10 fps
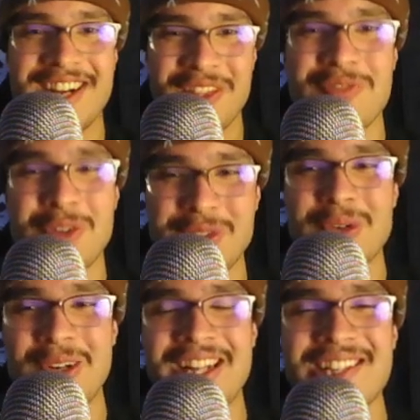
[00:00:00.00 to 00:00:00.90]
in the fourth
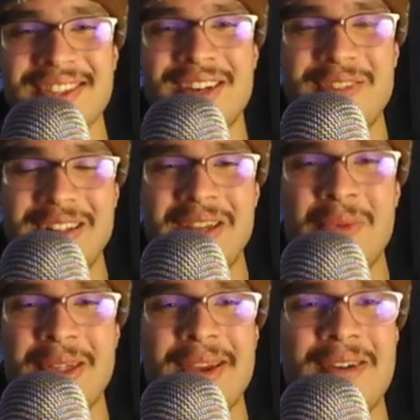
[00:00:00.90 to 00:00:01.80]
quarter, that's when they really
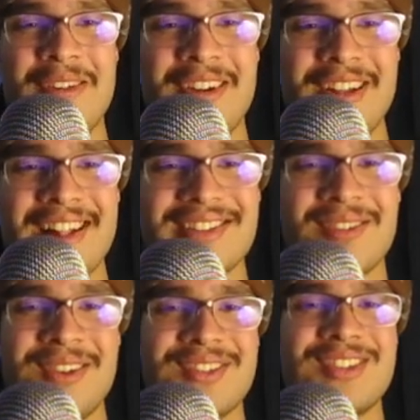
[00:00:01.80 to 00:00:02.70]
went on a run against the
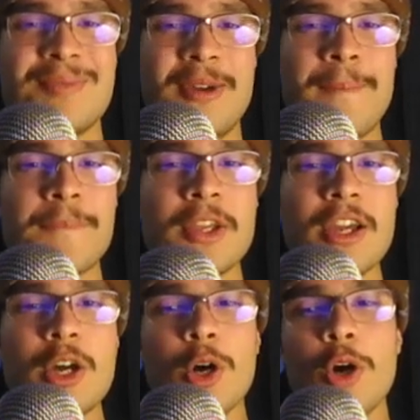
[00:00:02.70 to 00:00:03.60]
Wizards. But
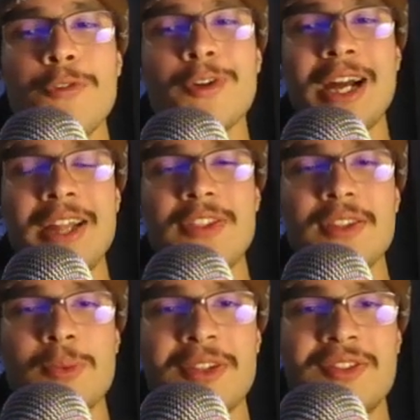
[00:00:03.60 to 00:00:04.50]
overall, I think
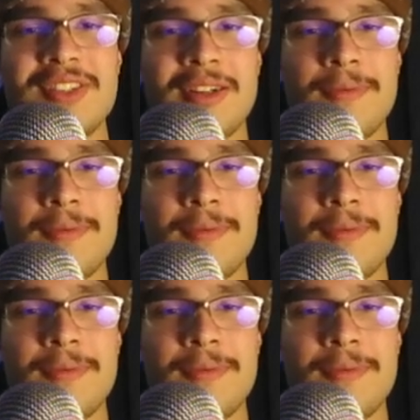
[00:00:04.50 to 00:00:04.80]
the Wizards did a